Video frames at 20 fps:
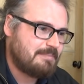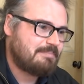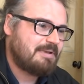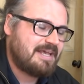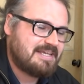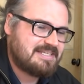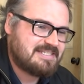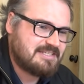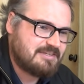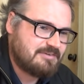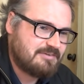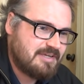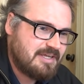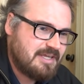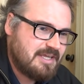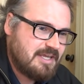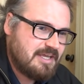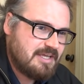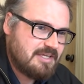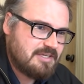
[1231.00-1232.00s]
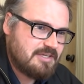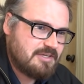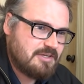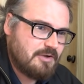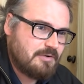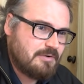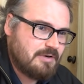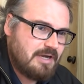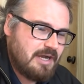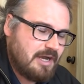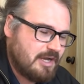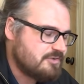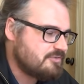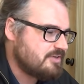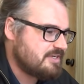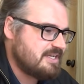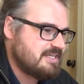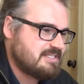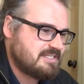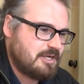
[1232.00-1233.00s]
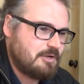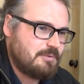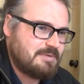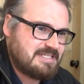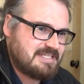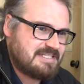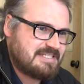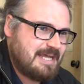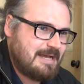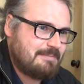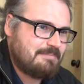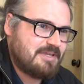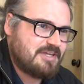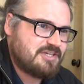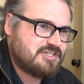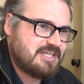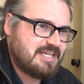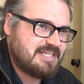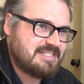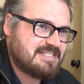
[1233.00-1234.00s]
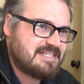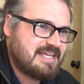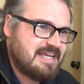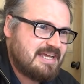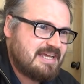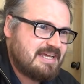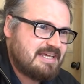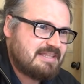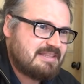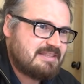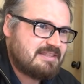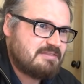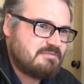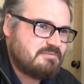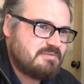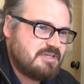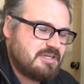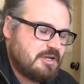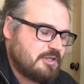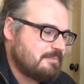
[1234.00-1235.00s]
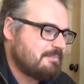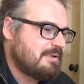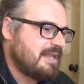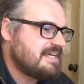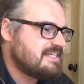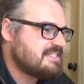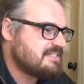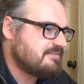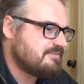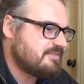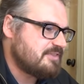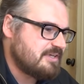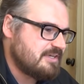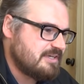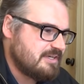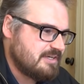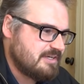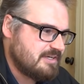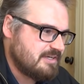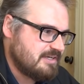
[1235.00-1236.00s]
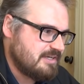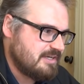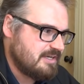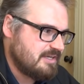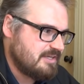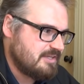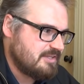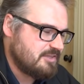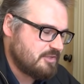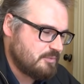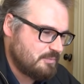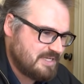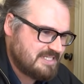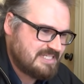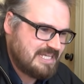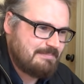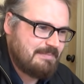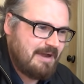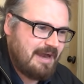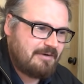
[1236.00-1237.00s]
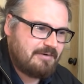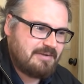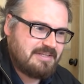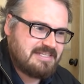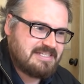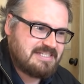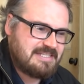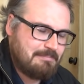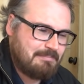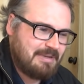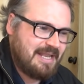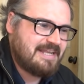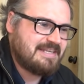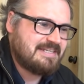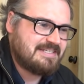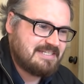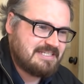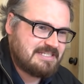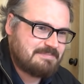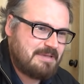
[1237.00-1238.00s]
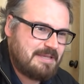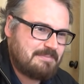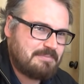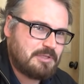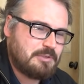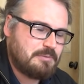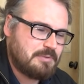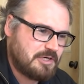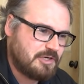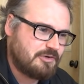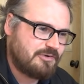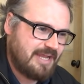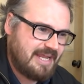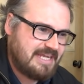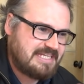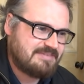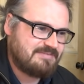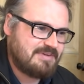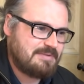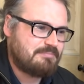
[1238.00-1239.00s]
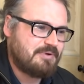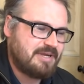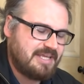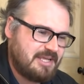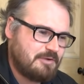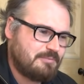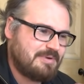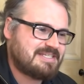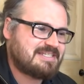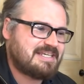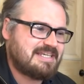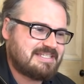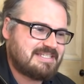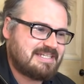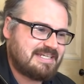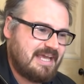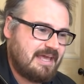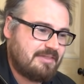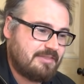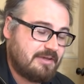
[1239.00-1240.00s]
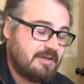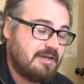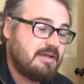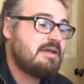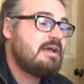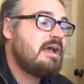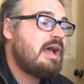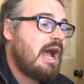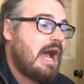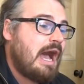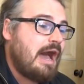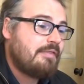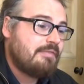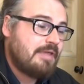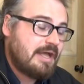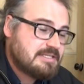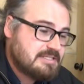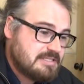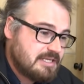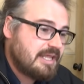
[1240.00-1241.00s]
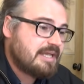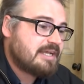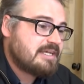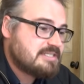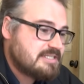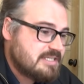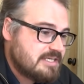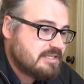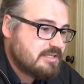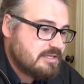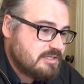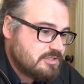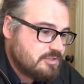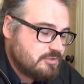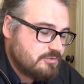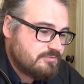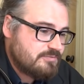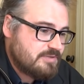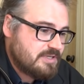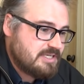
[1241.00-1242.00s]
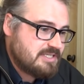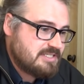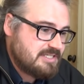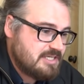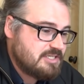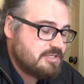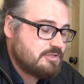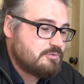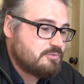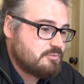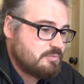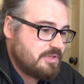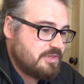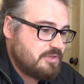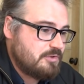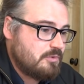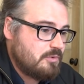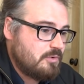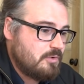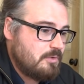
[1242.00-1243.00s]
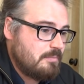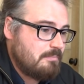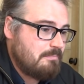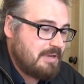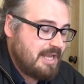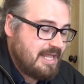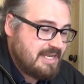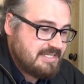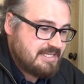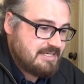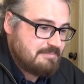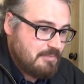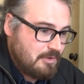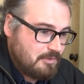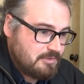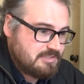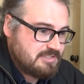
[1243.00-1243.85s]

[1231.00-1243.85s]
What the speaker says: you're in a place that, you know, 100 years ago was established as, you know, the place of the whiskey barons, the blenders, people who are creatively bringing whiskies together. And that's a legacy that you've continued with your blended